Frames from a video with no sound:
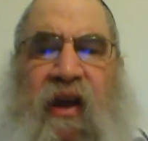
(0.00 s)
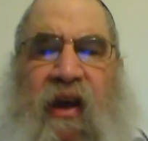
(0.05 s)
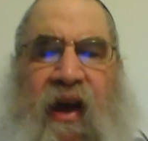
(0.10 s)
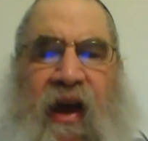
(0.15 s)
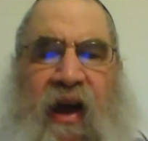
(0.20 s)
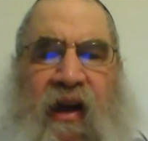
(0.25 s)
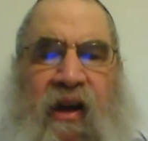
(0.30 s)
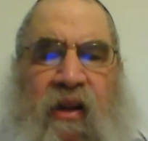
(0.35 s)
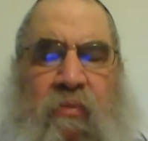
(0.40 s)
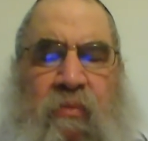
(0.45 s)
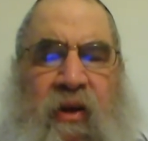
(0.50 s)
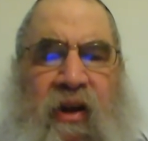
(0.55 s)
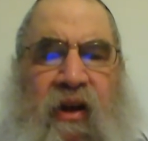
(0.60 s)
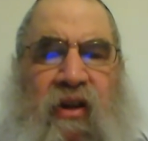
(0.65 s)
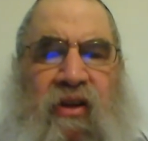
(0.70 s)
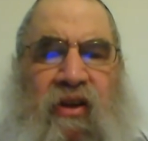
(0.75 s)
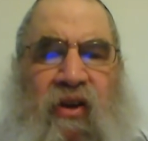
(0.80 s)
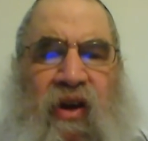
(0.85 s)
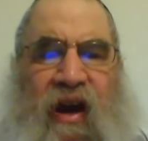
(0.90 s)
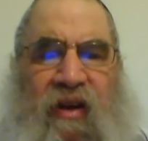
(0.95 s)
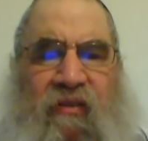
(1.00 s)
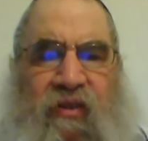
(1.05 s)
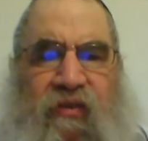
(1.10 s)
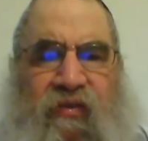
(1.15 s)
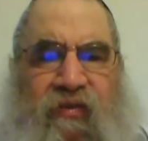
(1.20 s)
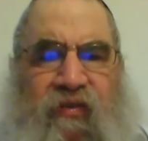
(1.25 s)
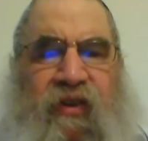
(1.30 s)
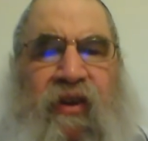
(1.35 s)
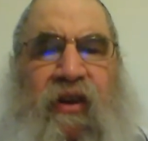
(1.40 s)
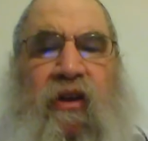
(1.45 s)
and in the middle you have a
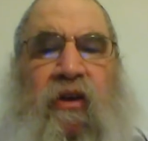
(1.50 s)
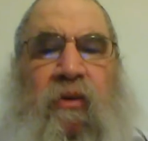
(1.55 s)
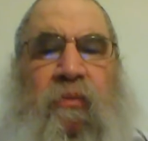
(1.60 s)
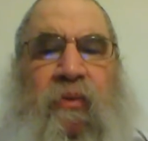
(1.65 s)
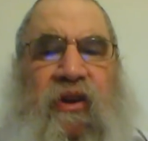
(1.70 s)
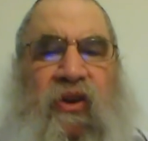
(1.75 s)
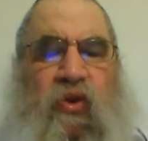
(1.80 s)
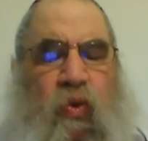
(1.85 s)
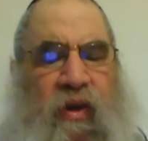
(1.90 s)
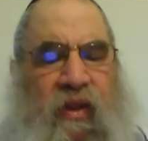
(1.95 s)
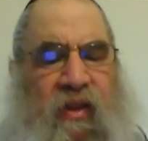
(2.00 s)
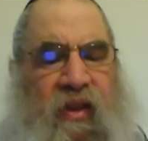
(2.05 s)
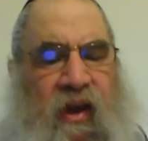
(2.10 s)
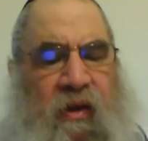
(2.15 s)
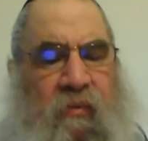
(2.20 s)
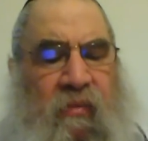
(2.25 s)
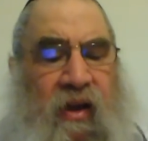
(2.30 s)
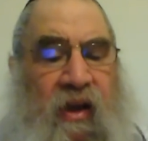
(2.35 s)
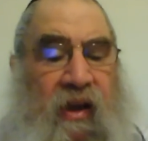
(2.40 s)
filler between them,